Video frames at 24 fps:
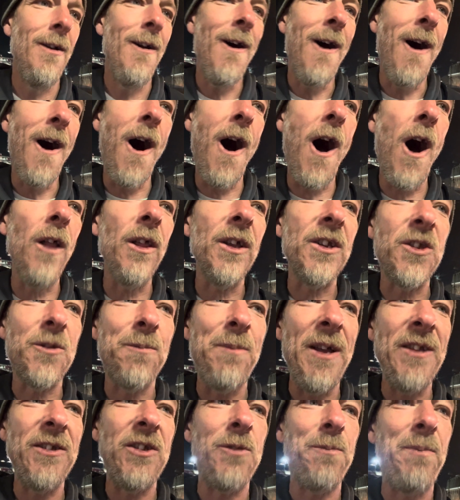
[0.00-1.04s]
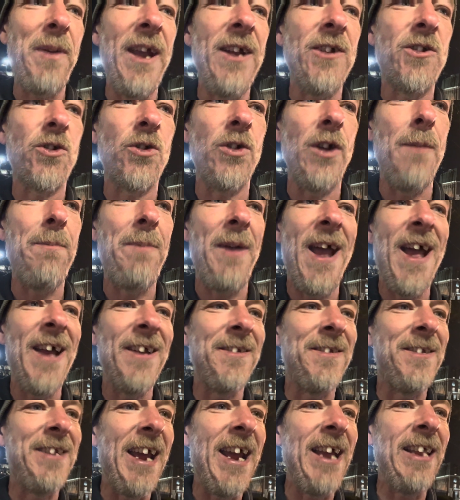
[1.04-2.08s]
All expenses paid trip
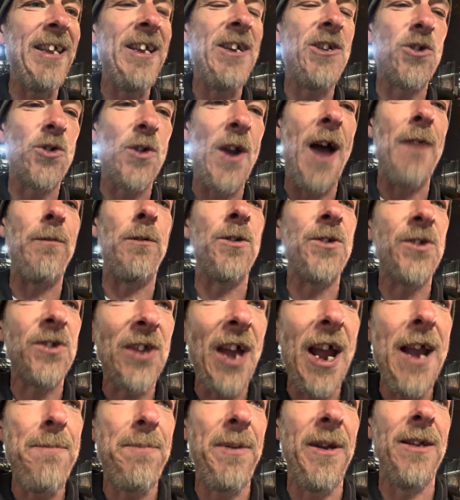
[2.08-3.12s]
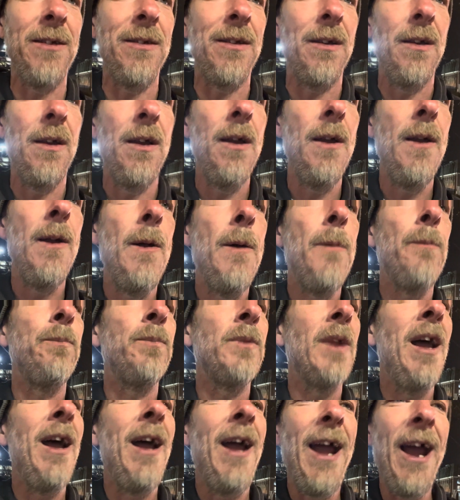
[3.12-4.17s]
and daily travel stipend.
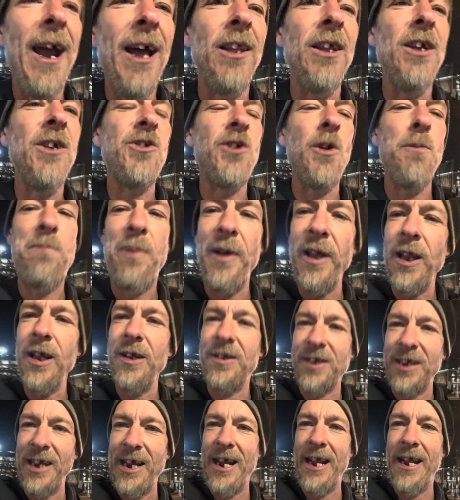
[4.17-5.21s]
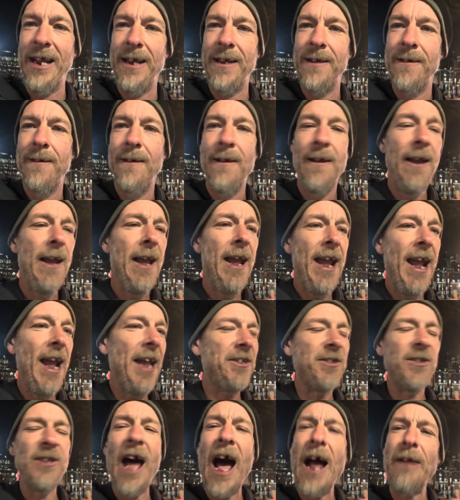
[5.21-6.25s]
Eligibility.
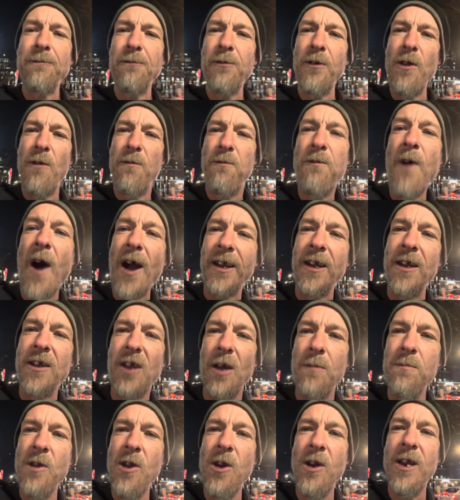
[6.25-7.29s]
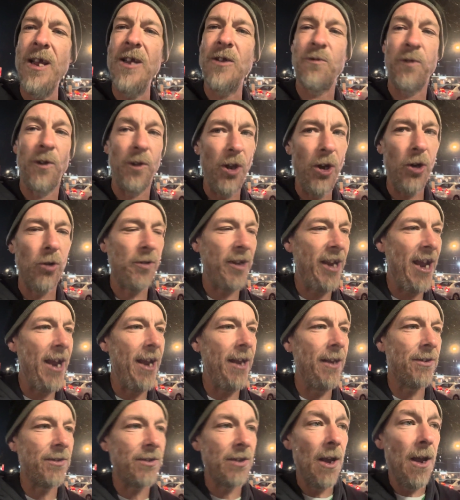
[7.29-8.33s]
It's not for the fucking community, it's for little
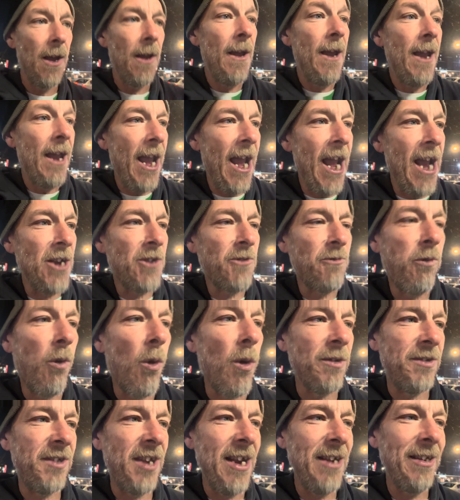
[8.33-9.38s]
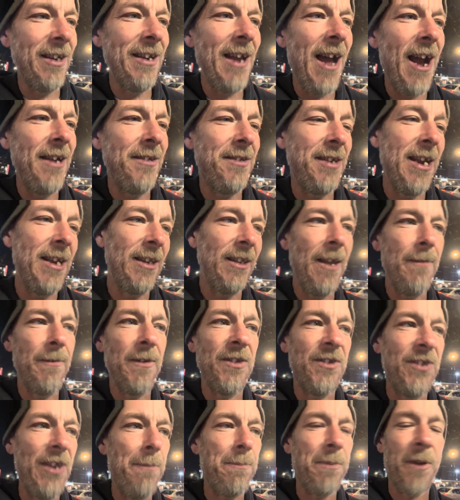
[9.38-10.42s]
kids. Age 14 to 19, live in
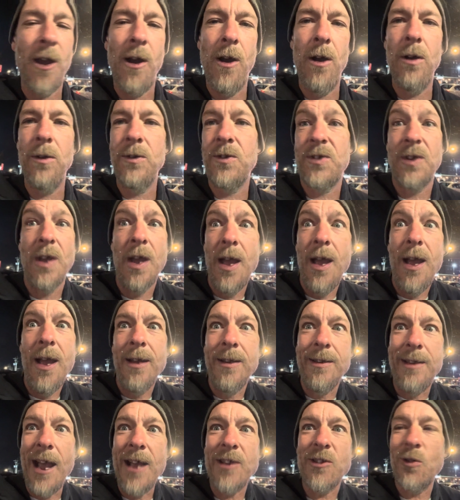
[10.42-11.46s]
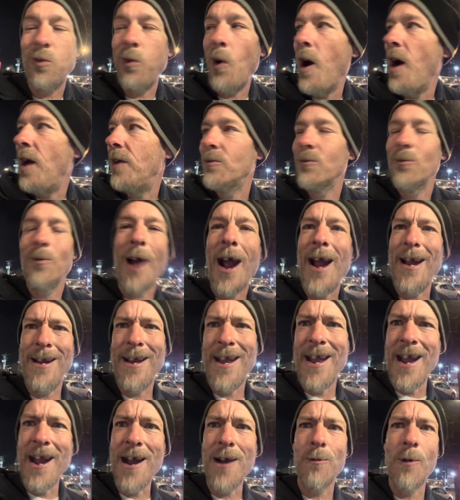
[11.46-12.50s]
zip codes. Guess what? Right
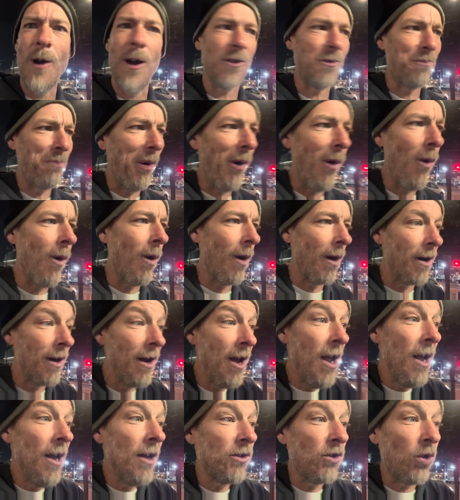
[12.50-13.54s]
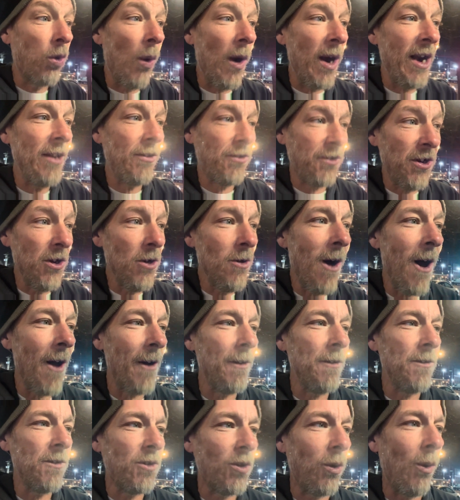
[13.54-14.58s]
here where it's poor.
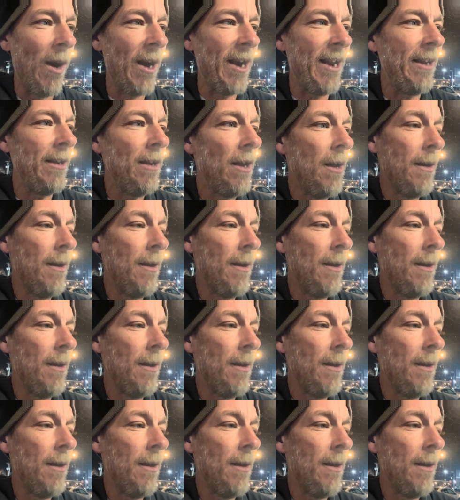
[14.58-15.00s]
220